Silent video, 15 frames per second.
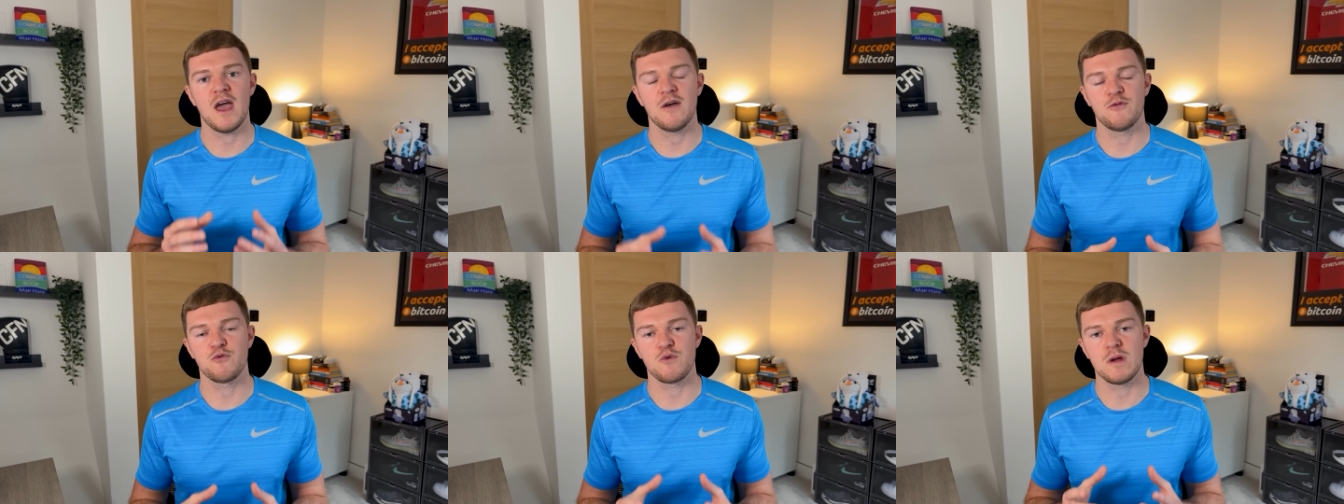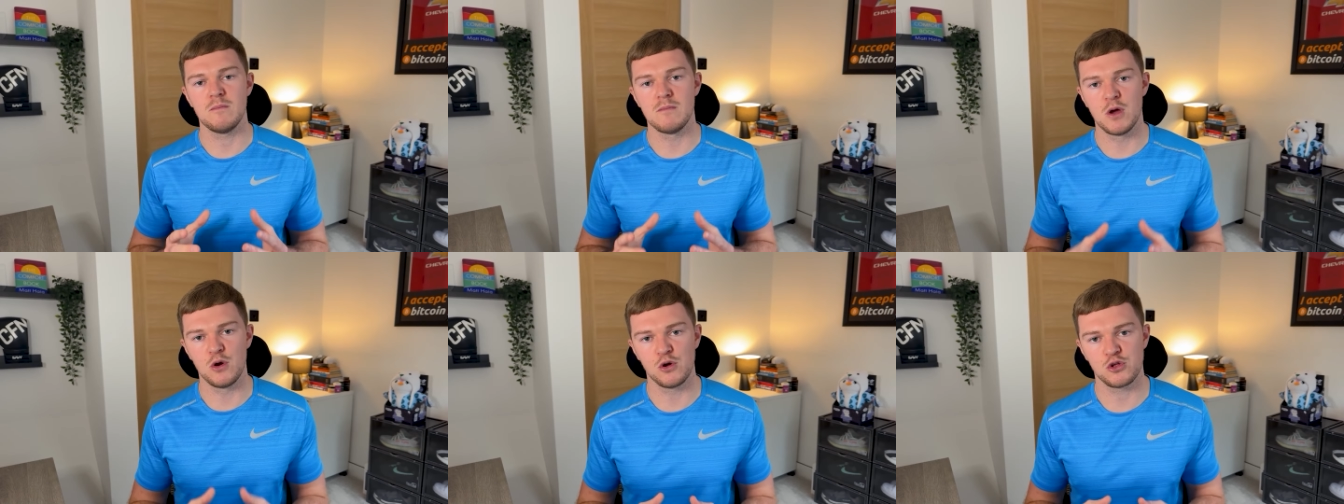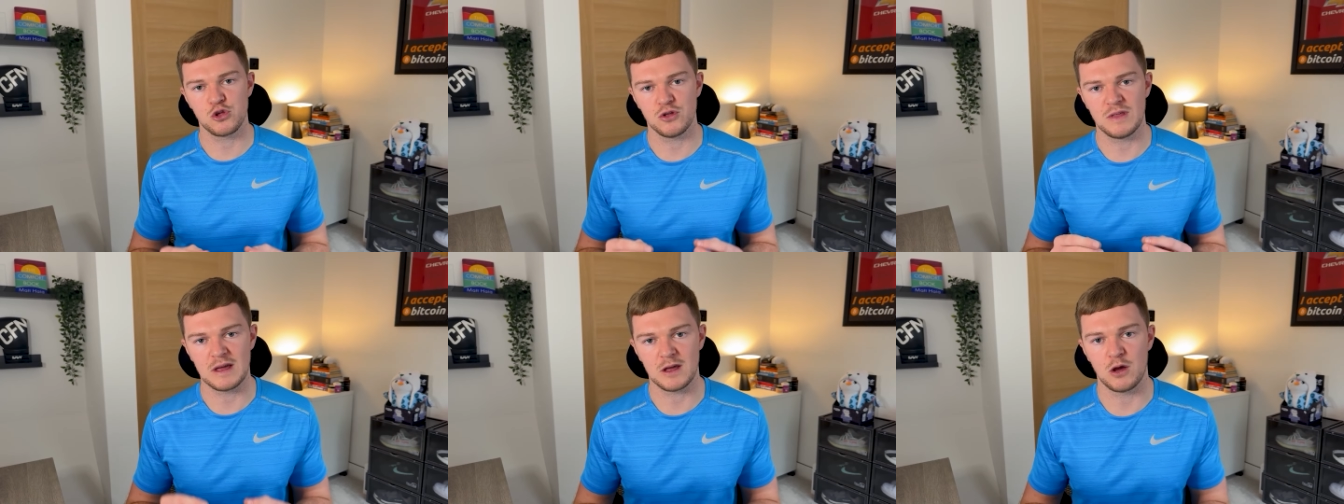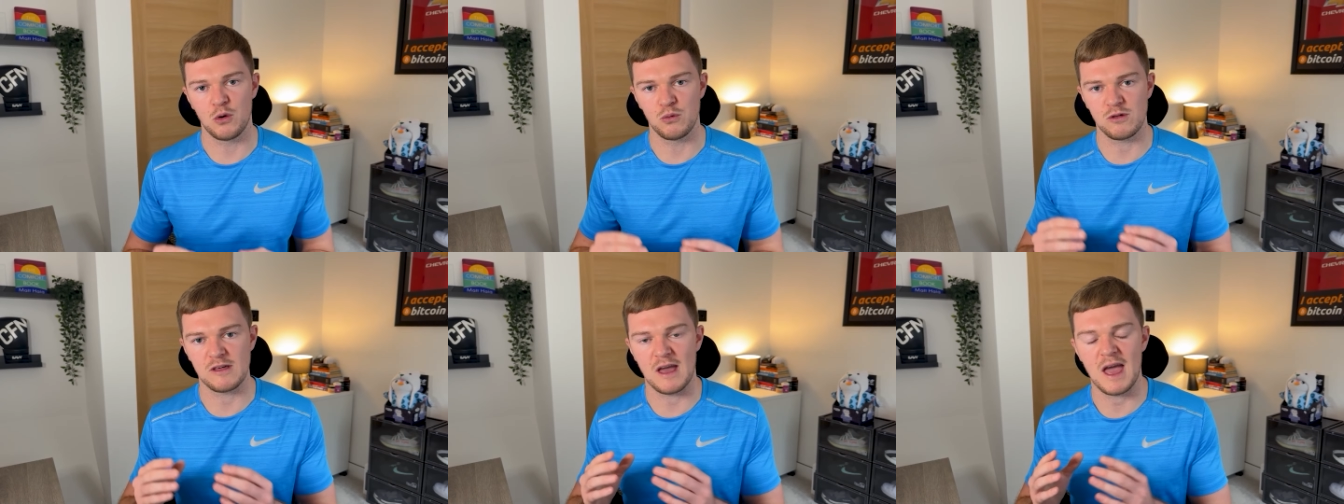every merger that
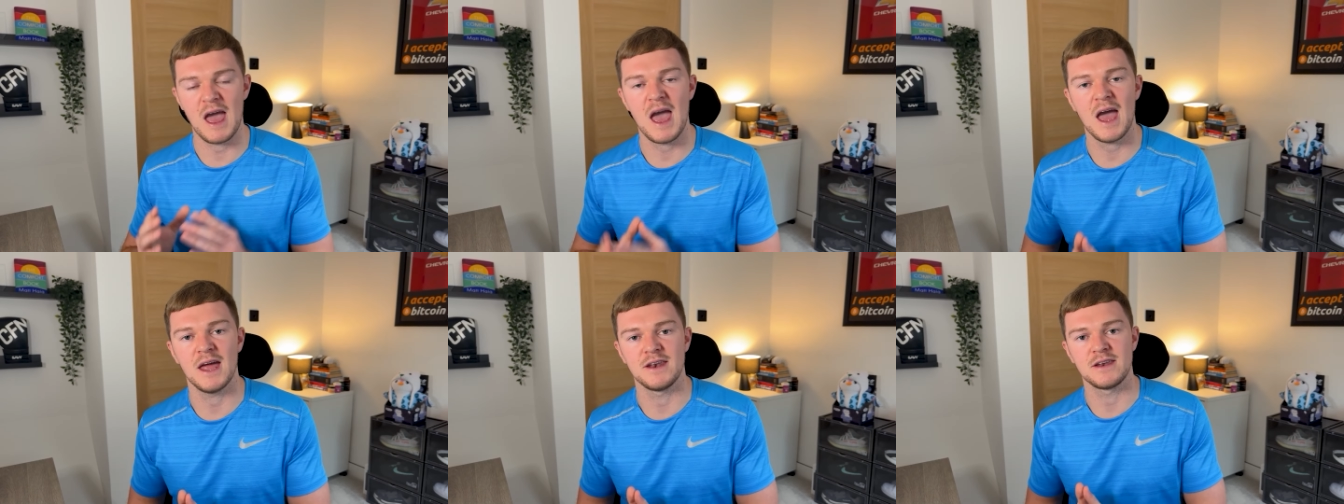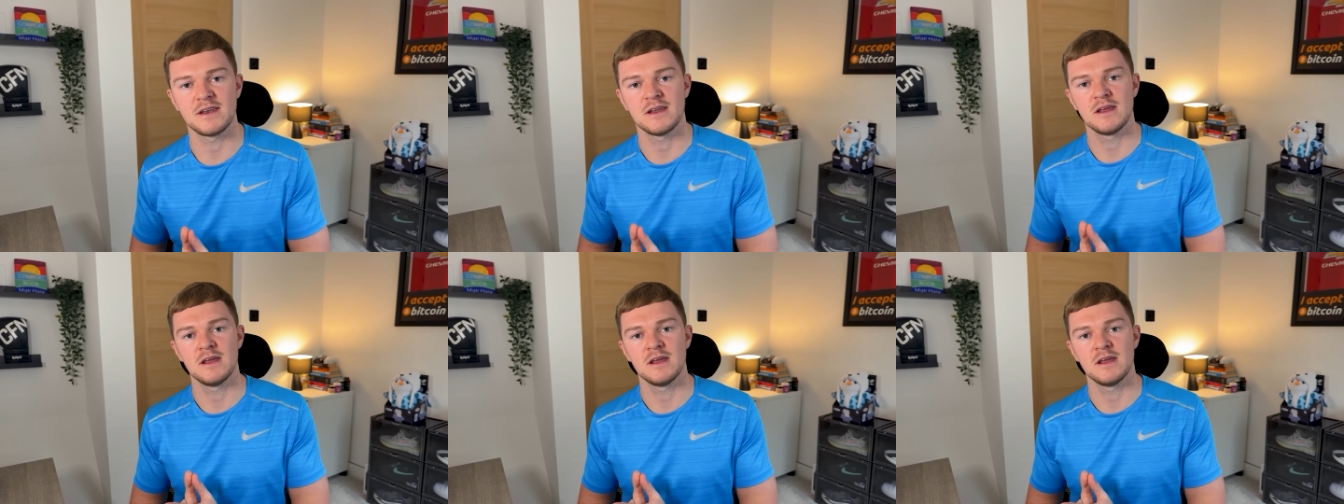goes ahead.